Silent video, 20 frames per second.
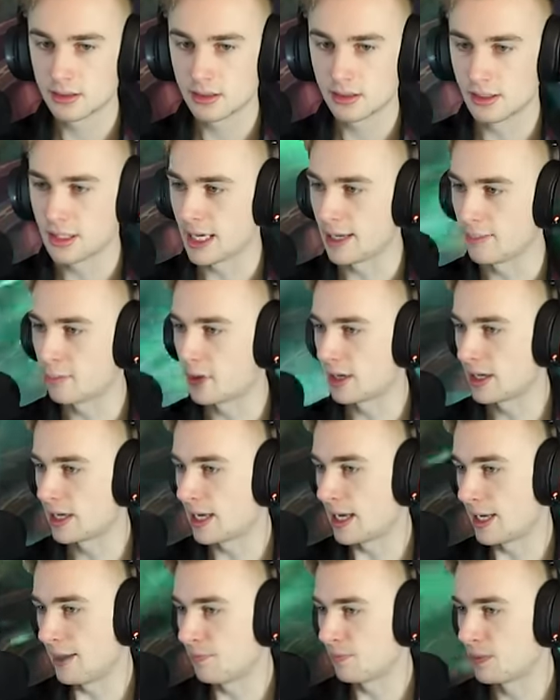Daybreak
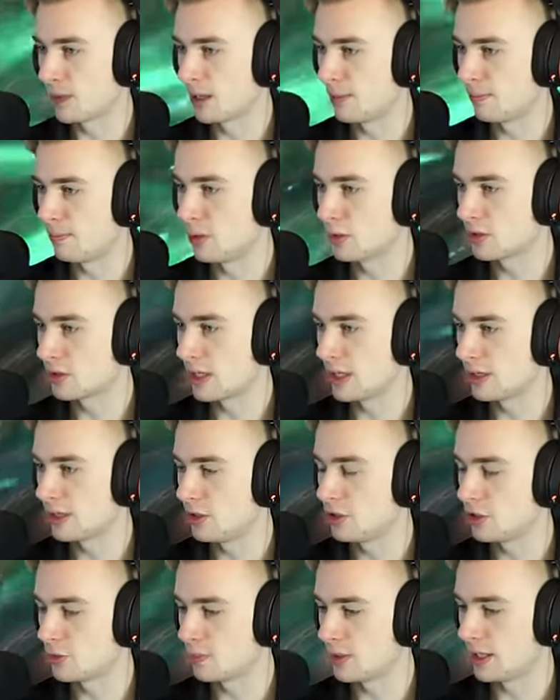guy. I'm most
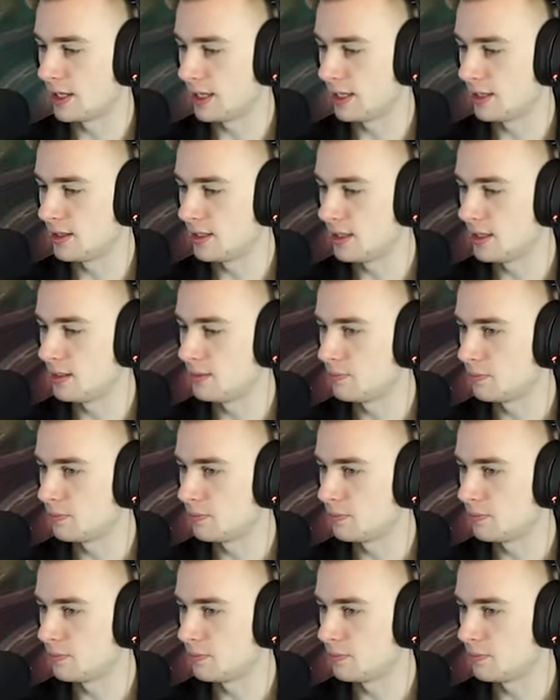likely just playing the